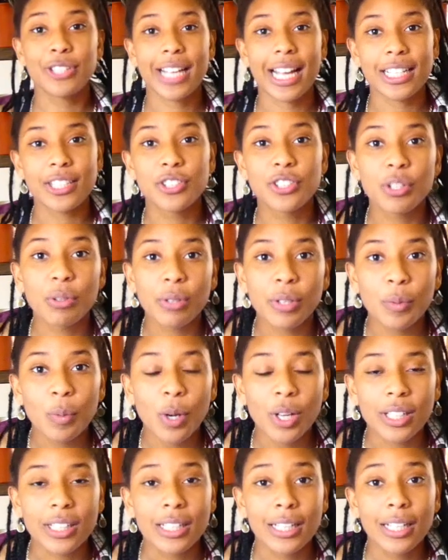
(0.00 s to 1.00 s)
get to do what you
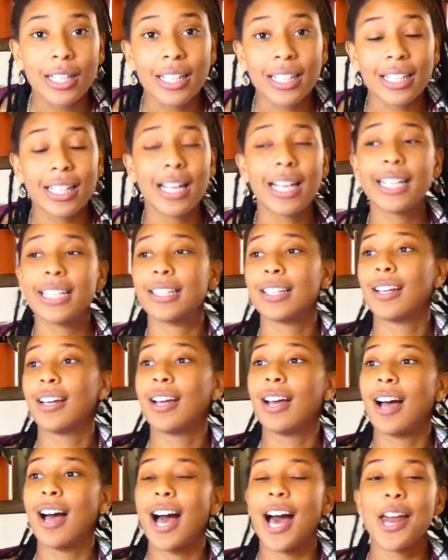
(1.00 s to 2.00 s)
want. Like
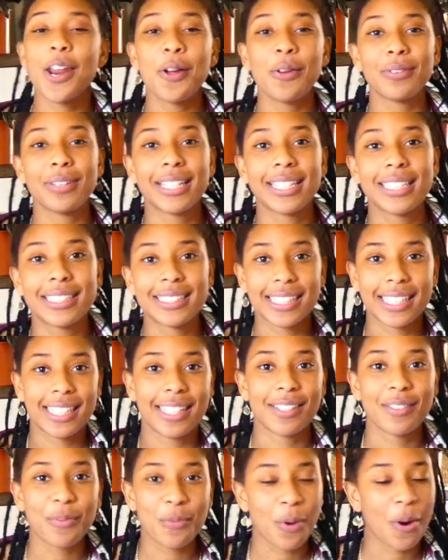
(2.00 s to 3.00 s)
I don't need to
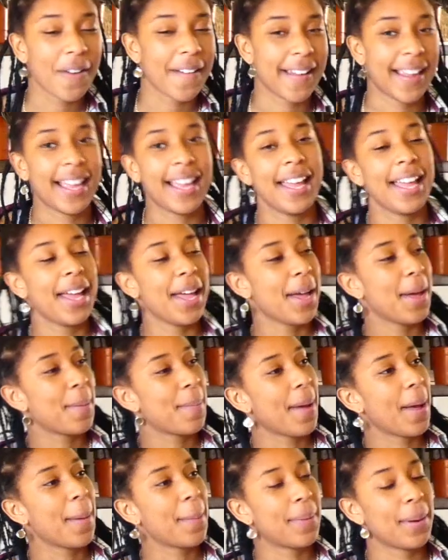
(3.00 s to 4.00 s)
worry
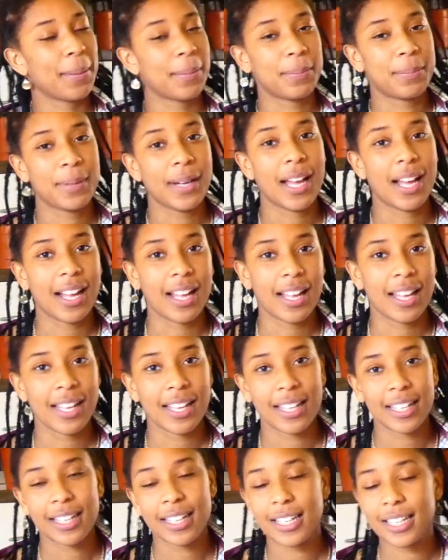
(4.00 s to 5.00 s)
about blah blah blah.
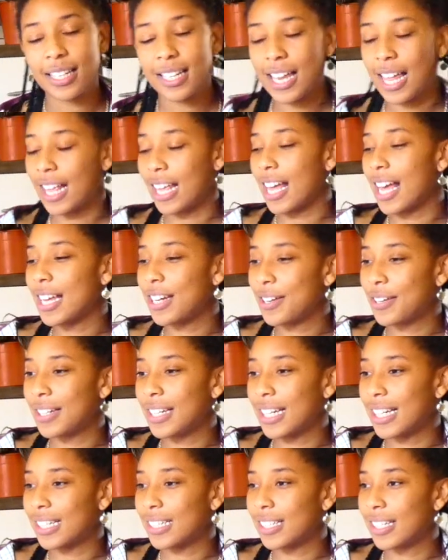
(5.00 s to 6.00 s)
Like I don't
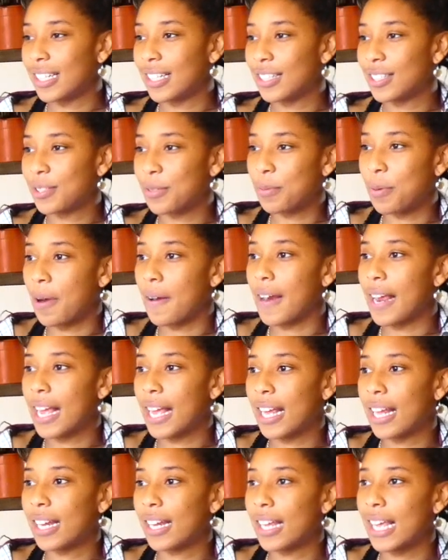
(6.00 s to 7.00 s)
need to worry
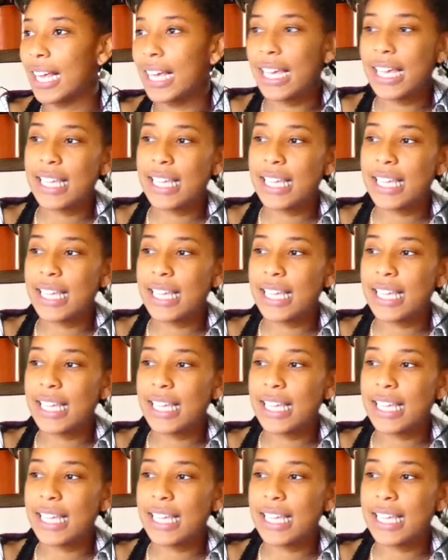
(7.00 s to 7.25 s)
like,